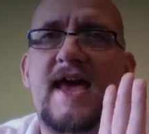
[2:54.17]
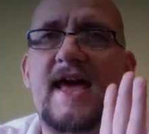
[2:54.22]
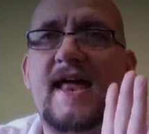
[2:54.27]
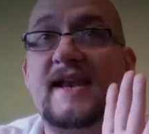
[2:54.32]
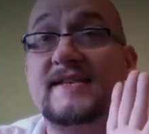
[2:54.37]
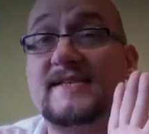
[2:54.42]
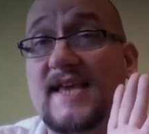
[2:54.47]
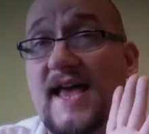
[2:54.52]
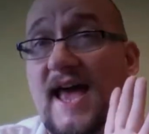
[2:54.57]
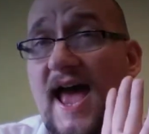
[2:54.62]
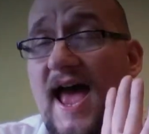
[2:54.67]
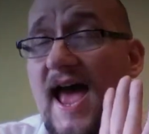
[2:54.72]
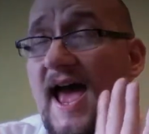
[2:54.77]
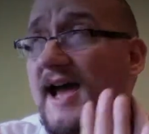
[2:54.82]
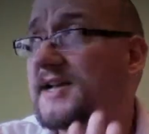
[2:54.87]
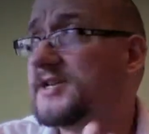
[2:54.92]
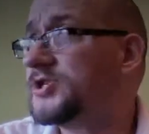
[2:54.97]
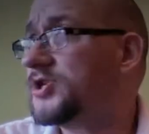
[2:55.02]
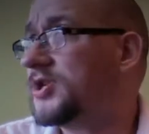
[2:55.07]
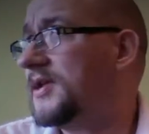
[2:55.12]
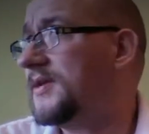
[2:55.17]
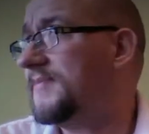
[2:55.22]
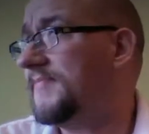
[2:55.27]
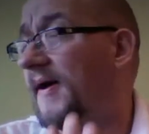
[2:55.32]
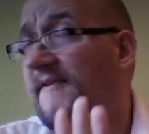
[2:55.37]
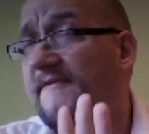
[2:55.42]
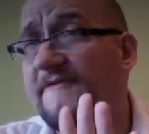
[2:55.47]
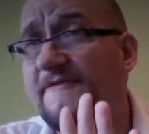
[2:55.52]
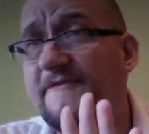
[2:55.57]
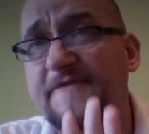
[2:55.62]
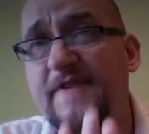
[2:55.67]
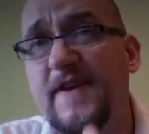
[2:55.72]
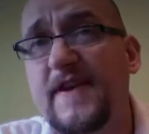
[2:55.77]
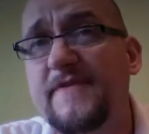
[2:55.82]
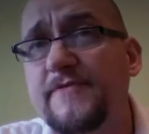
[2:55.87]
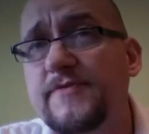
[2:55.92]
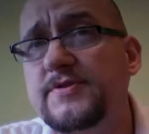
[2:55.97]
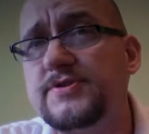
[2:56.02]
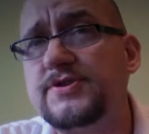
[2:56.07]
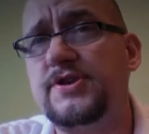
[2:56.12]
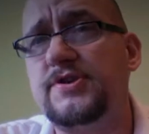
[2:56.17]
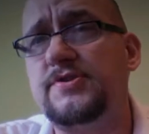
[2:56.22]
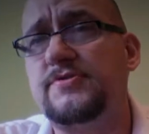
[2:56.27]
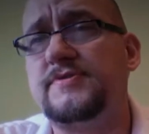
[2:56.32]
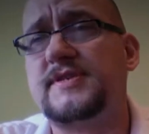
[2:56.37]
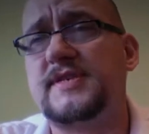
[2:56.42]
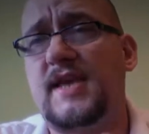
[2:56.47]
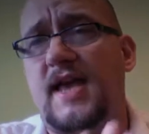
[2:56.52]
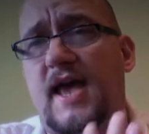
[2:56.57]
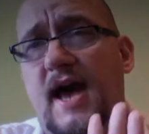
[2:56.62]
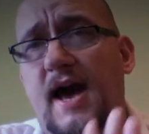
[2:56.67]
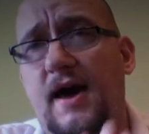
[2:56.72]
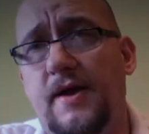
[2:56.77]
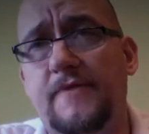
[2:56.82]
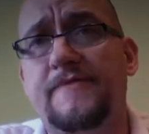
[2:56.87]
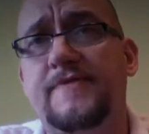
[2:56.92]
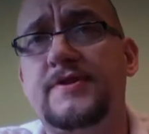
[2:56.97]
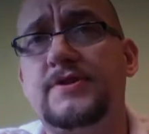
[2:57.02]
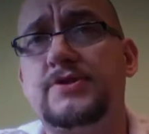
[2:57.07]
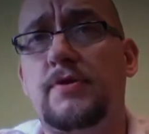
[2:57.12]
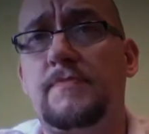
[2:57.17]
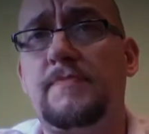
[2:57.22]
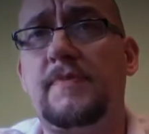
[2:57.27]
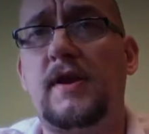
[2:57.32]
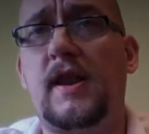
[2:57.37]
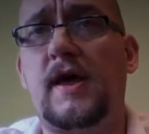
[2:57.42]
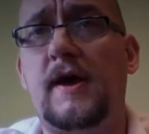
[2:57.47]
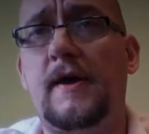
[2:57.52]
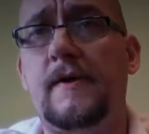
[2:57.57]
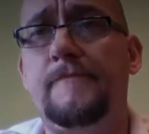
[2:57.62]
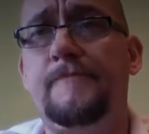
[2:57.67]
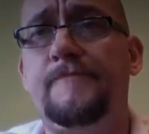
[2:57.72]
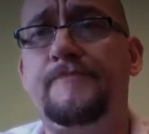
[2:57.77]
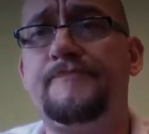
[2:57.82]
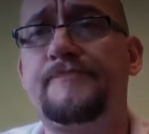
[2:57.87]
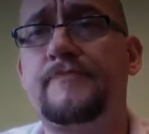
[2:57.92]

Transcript: and it's actually my favorite juice out of the dripping line.